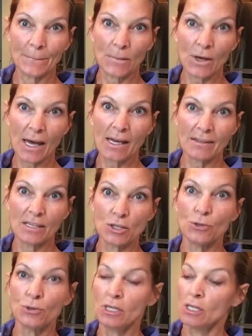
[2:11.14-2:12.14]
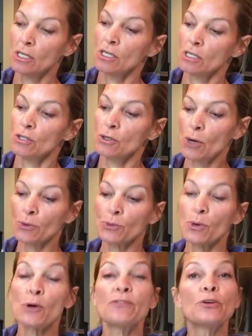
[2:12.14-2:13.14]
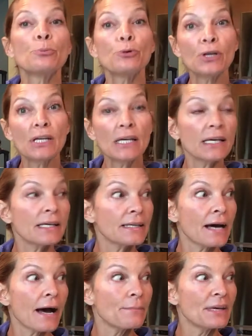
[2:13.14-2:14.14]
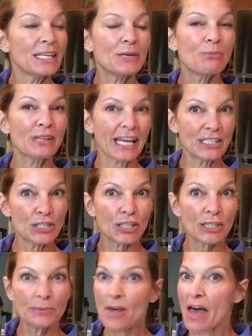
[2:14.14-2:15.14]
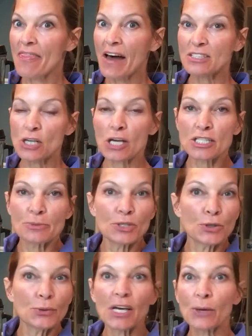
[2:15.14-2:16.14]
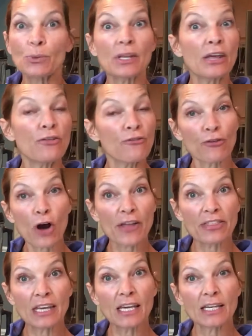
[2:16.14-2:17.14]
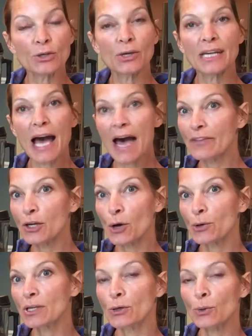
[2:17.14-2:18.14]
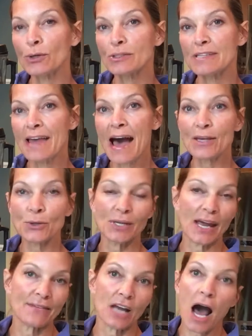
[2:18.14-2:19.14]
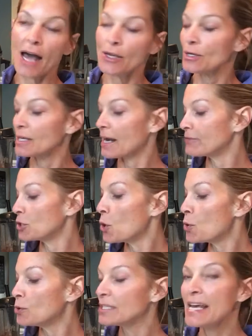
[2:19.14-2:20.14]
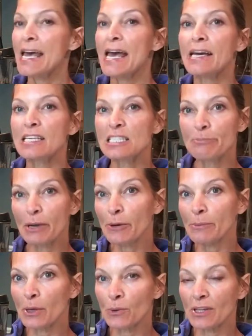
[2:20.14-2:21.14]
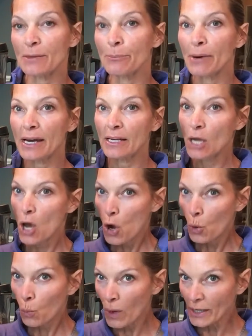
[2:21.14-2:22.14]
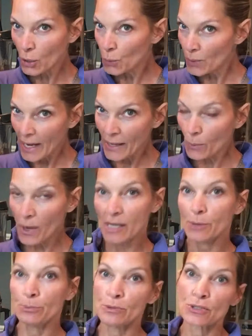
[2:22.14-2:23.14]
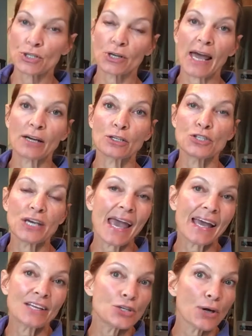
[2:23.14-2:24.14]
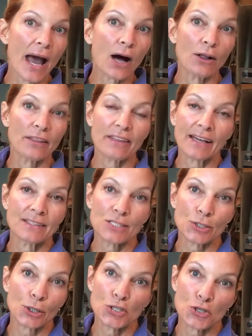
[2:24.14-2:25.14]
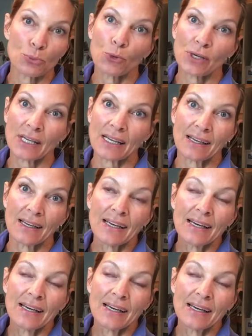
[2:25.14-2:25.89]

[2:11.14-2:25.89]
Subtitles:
Okay, and then you go on the road. If you're putting it in a blender, that's awesome too. It'll get really frothy, and you can add the coconut oil to that. You can have it hot, you can have it cold. Experiment with it, but what a great way to boost your energy and your health and start your morning